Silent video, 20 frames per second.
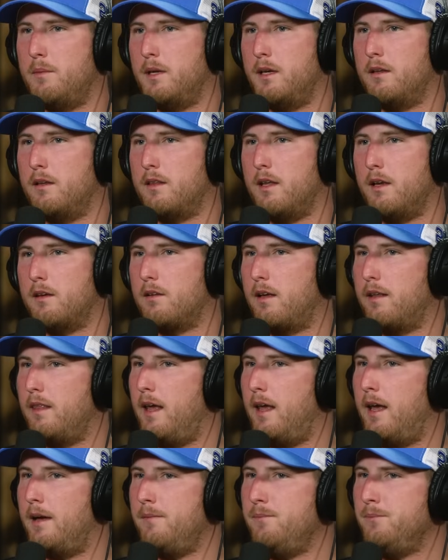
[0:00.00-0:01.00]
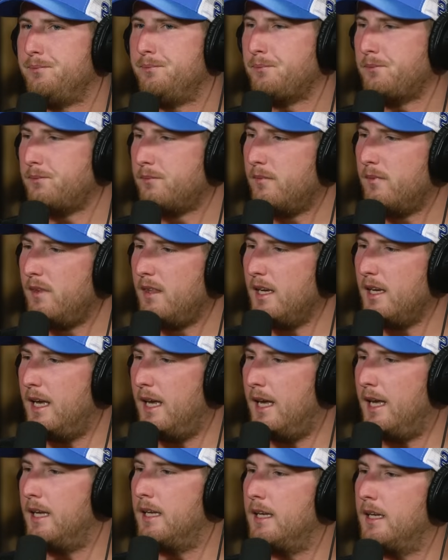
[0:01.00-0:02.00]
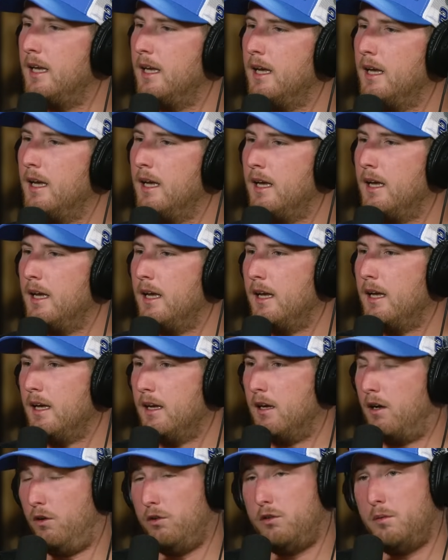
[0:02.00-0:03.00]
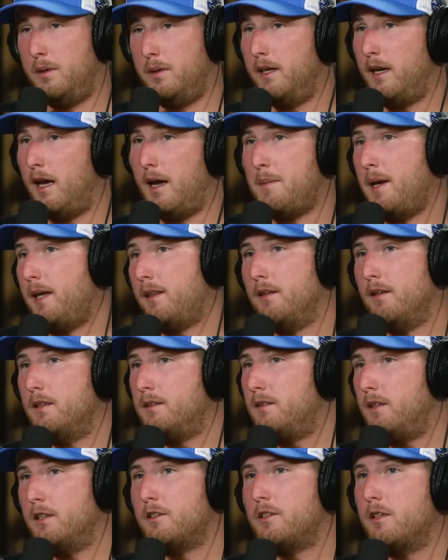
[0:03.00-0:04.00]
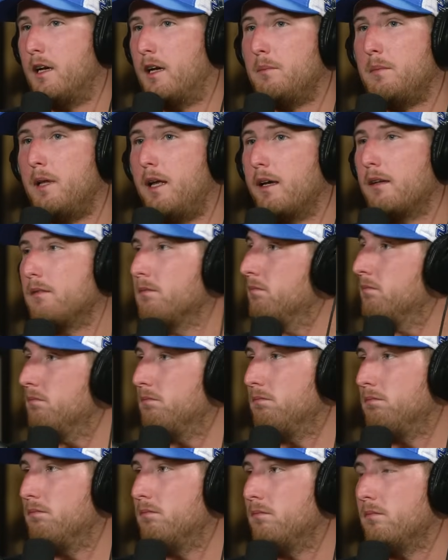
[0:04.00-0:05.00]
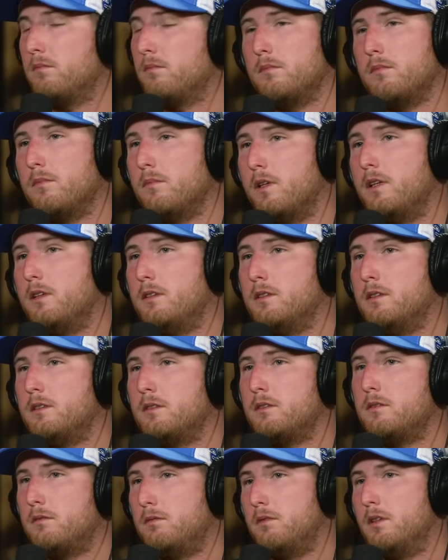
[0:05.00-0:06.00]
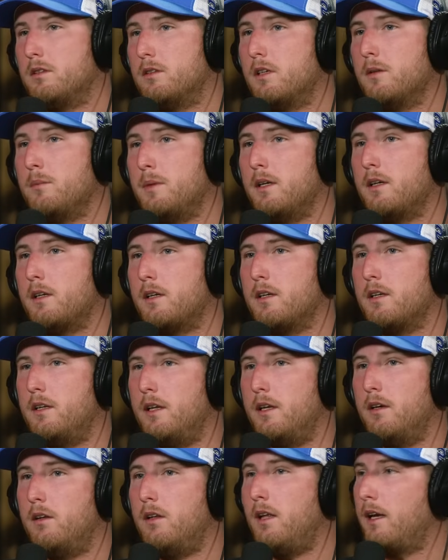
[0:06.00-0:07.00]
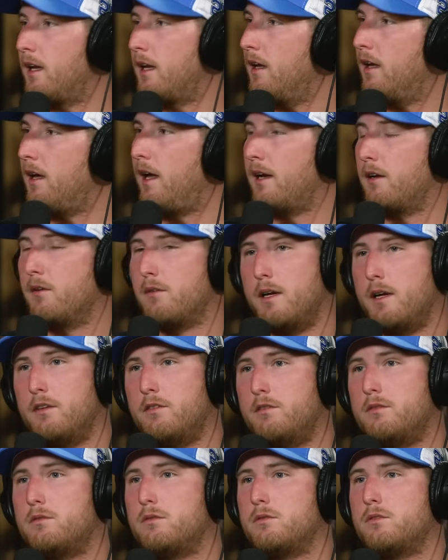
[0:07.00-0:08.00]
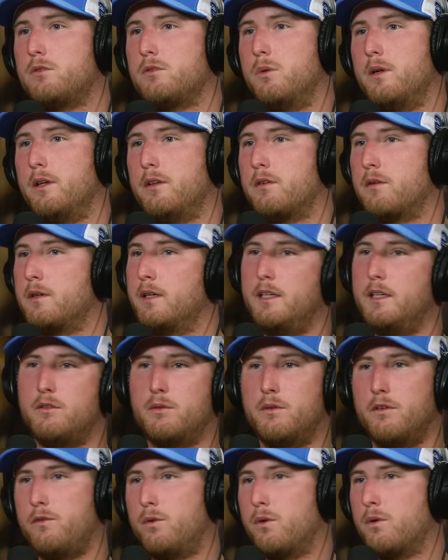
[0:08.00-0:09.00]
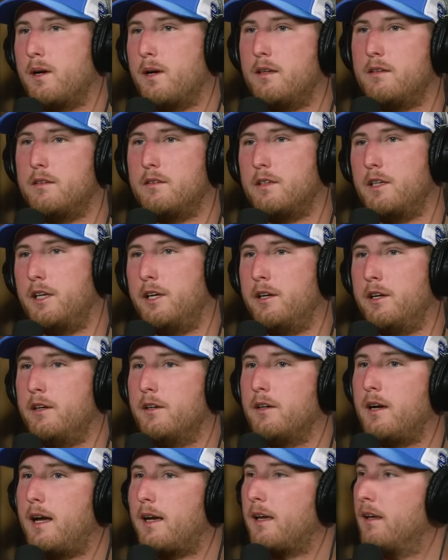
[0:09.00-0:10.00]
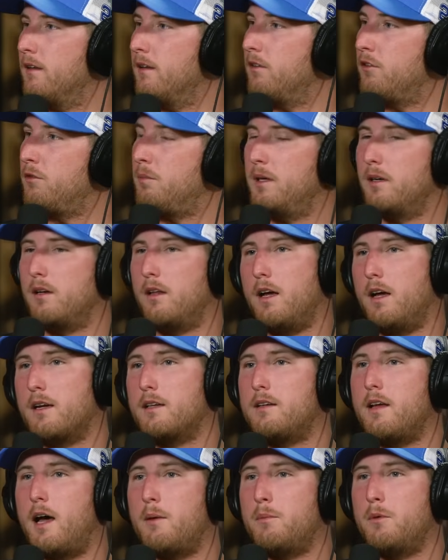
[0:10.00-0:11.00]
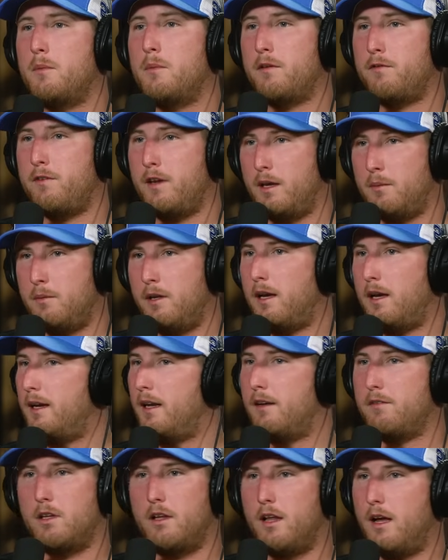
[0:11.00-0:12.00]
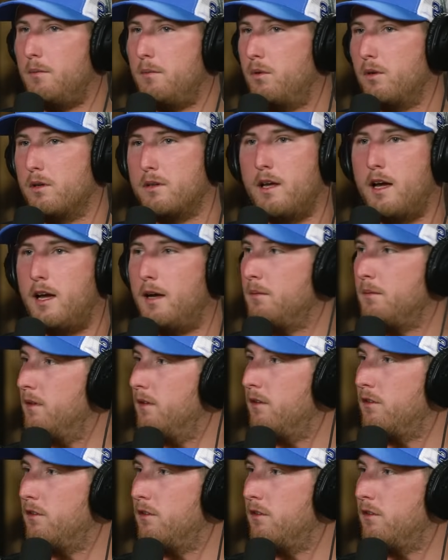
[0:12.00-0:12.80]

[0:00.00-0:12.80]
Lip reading: me and things like that. And ultimately I made the decision. I'm like, this could be a good deal. Like I can race 23, 24 races a year. I can spend a lot of time with my family. I'd have a lot more time to